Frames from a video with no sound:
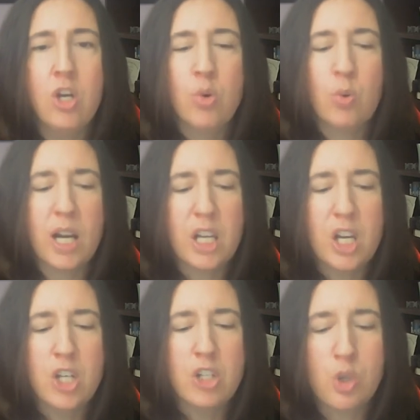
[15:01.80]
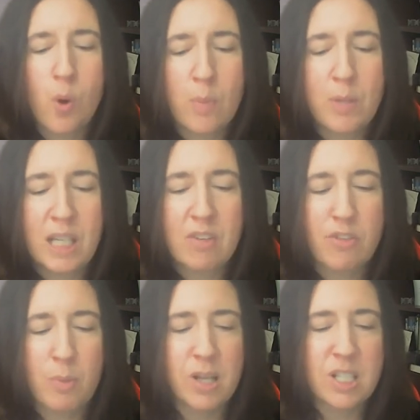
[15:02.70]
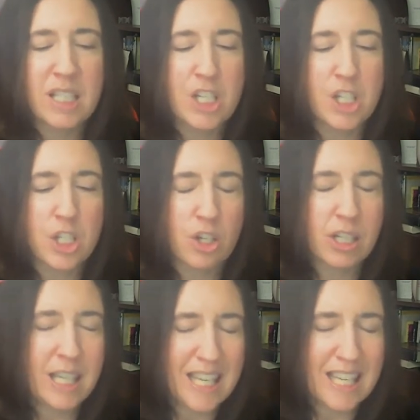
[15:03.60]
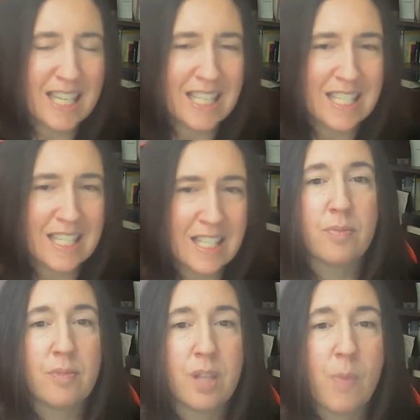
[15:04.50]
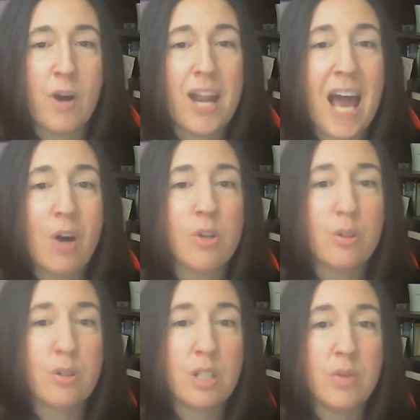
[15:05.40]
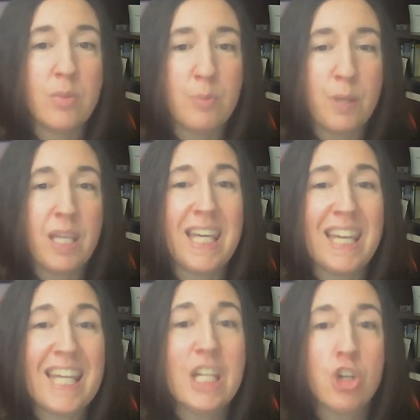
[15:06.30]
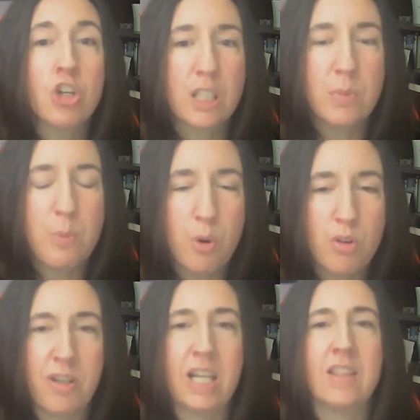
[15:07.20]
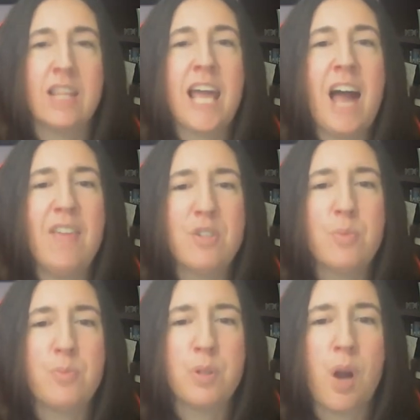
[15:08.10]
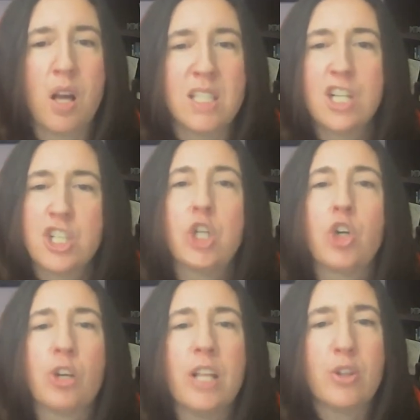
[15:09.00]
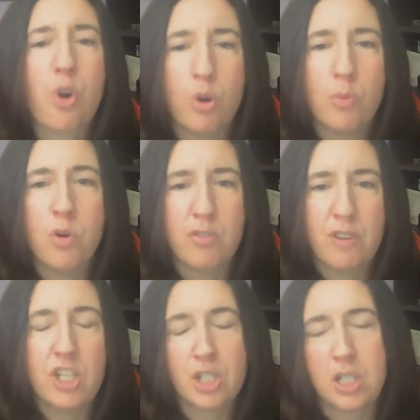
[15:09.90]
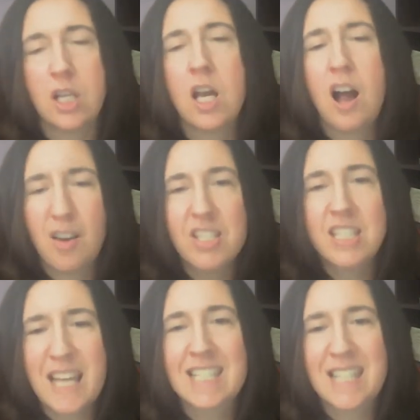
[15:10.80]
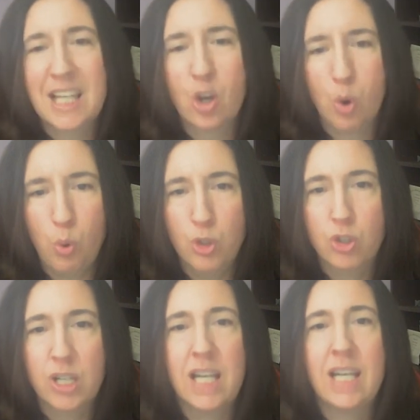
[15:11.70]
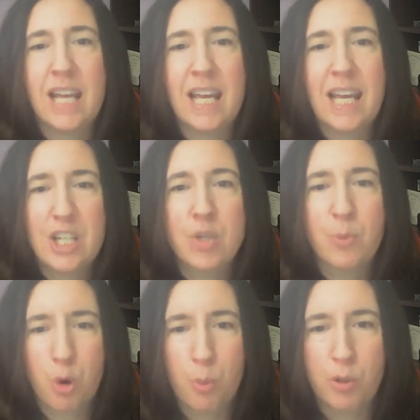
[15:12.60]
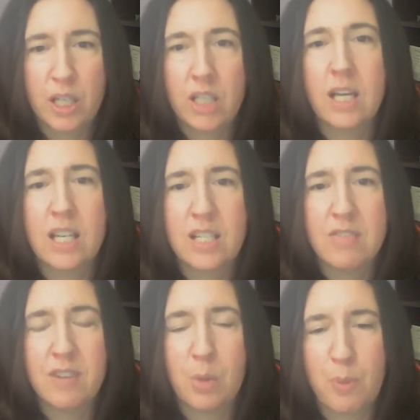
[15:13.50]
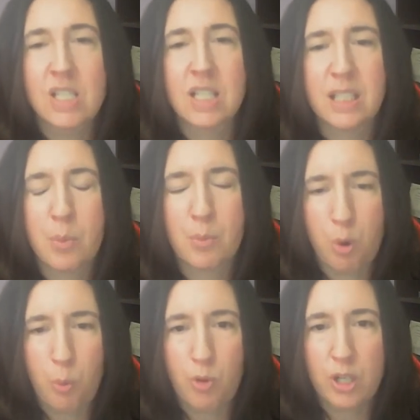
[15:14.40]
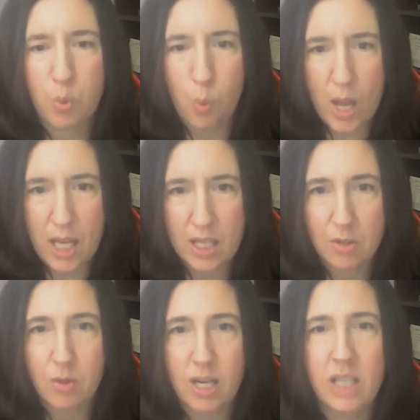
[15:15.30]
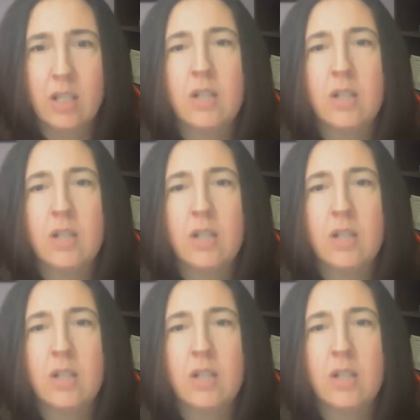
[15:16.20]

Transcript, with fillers: right? So you want to be careful about teaching your kids about how to be internally motivated. They have to essentially create their own motivation, obviously, as they get older in an age appropriate and developmentally appropriate way, right?